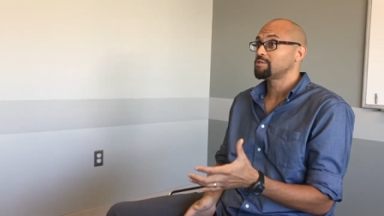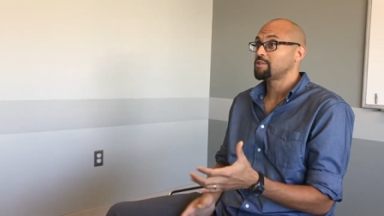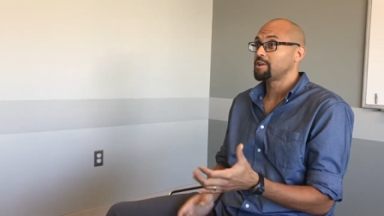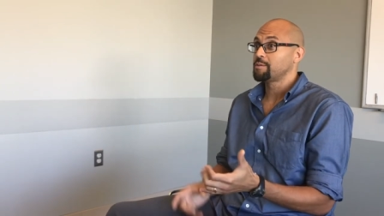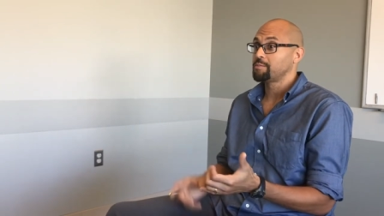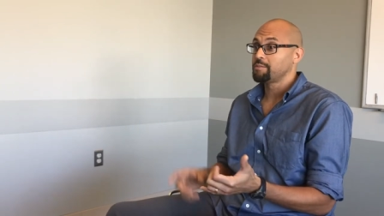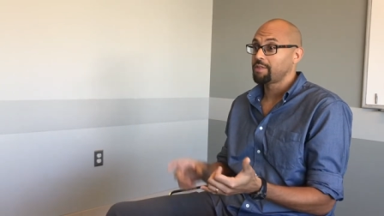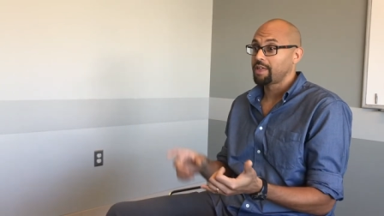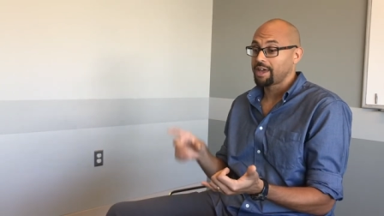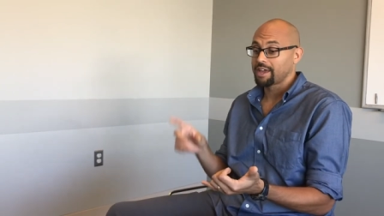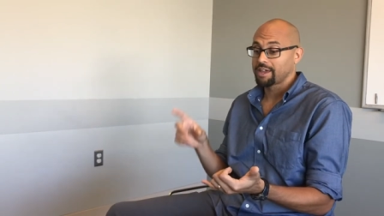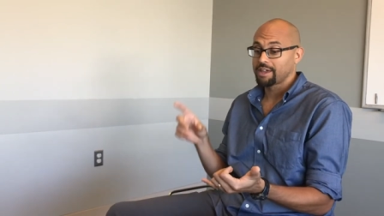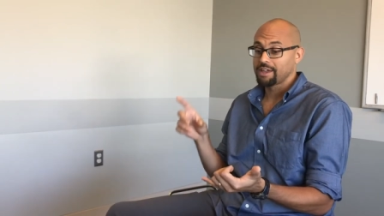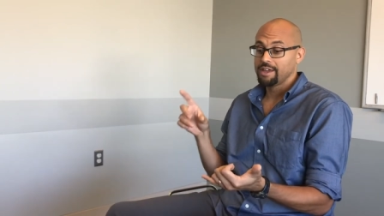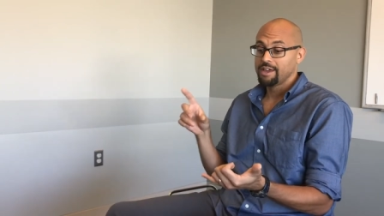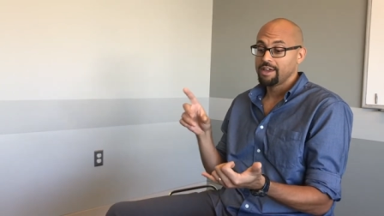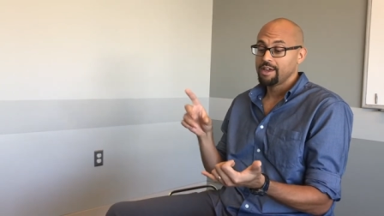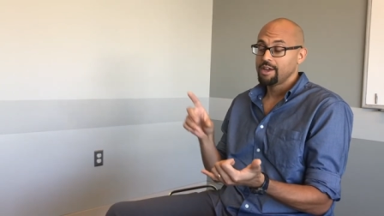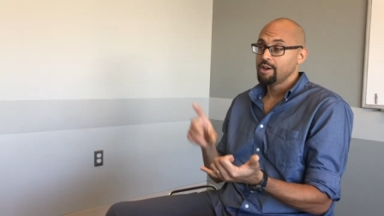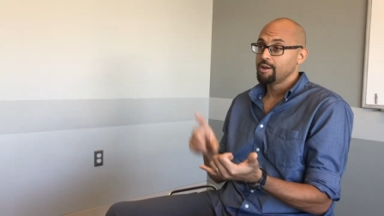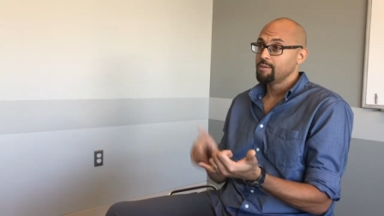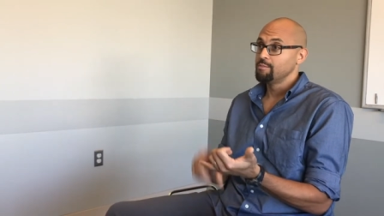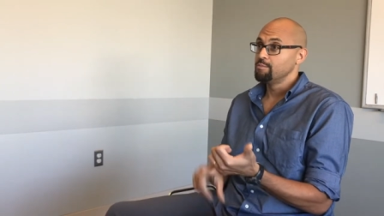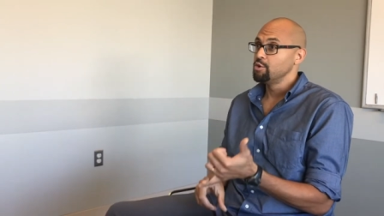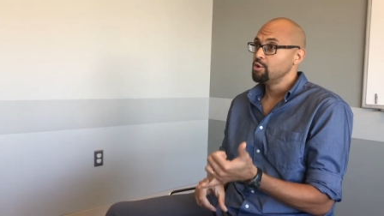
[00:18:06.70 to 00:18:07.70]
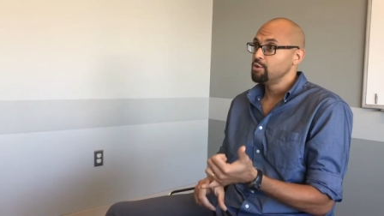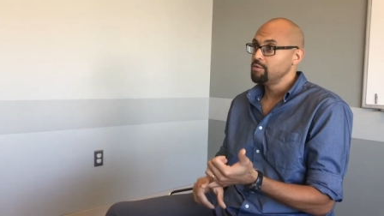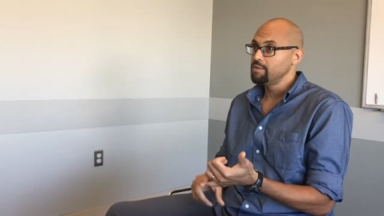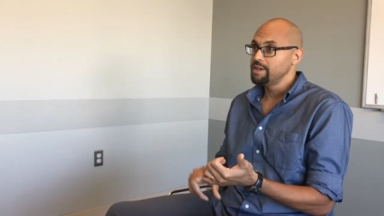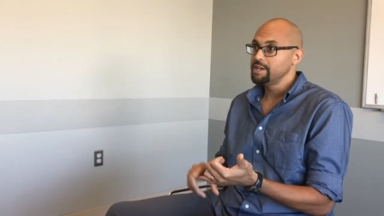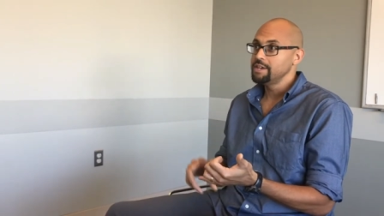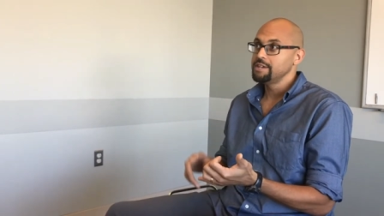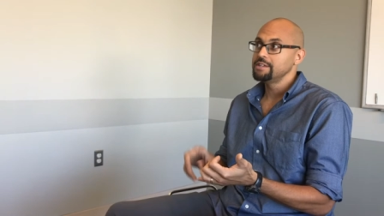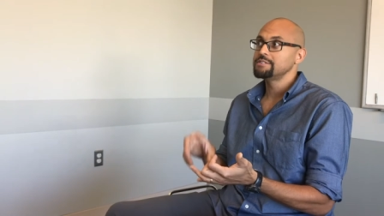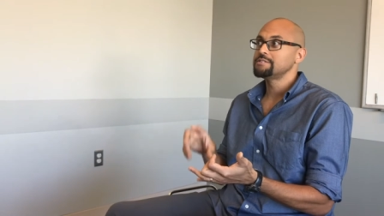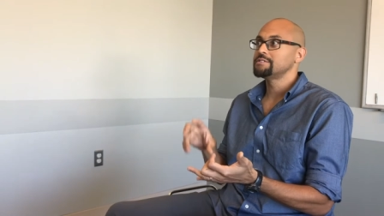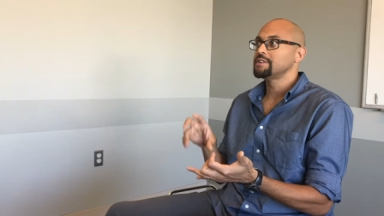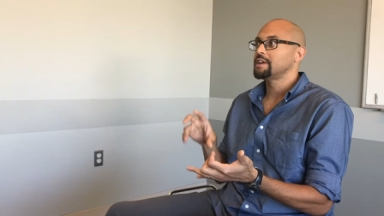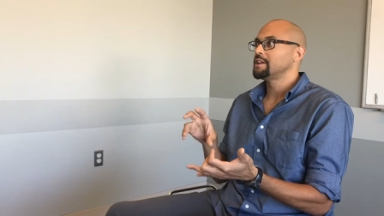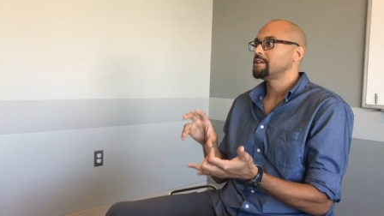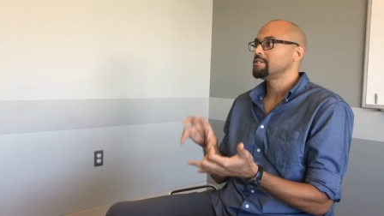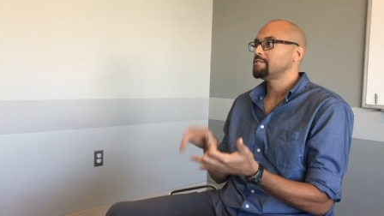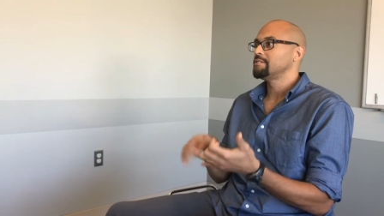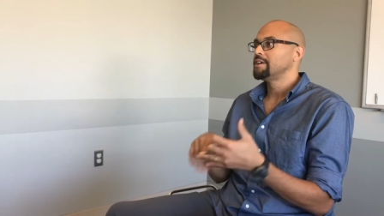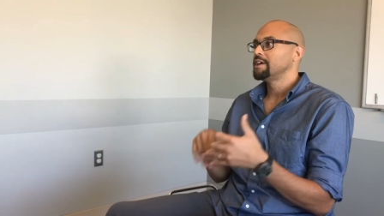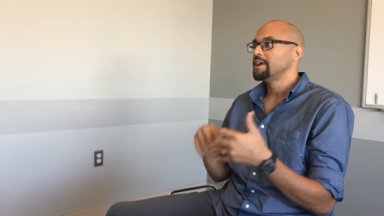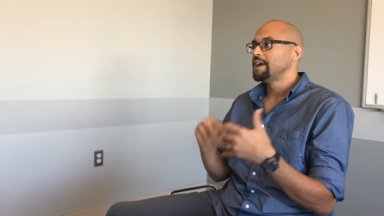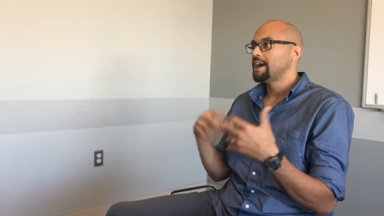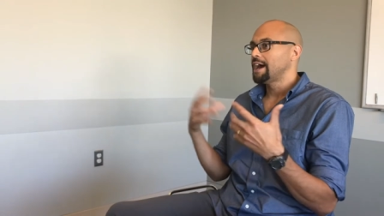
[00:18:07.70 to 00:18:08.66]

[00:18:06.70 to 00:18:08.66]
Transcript: from like movies and